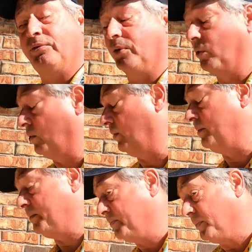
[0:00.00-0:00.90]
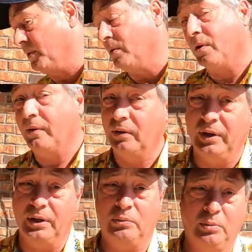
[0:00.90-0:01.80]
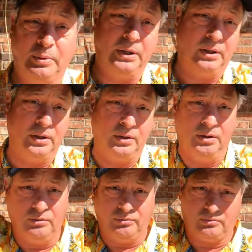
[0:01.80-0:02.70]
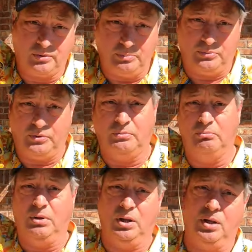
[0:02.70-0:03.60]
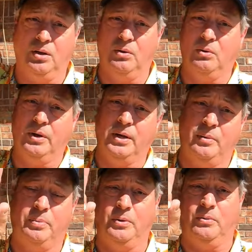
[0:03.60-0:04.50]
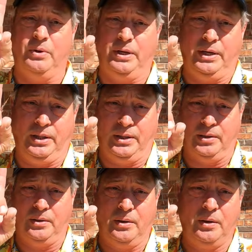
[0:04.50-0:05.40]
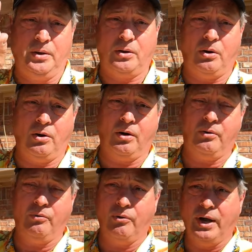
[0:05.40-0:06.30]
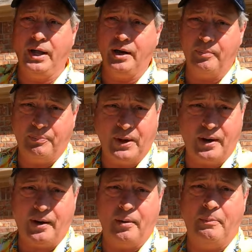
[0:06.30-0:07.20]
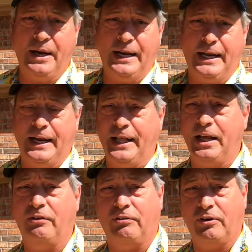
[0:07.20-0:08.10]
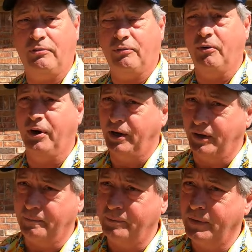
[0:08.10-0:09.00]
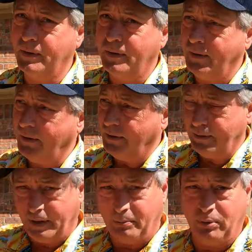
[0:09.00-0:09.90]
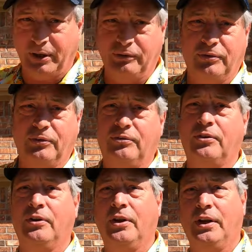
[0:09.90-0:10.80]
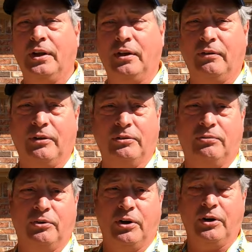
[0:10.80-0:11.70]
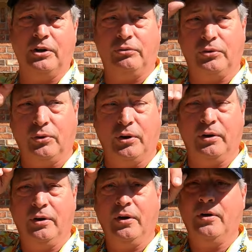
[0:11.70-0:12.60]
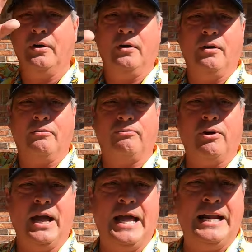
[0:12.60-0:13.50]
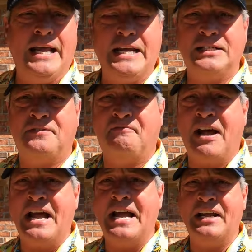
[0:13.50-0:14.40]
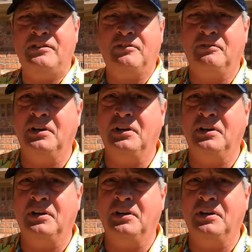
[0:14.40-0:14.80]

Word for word: store. The link will be in the description below and I'll put one in the card right up there to make it easy for you. That brings us to the end of this very short Friday's Finds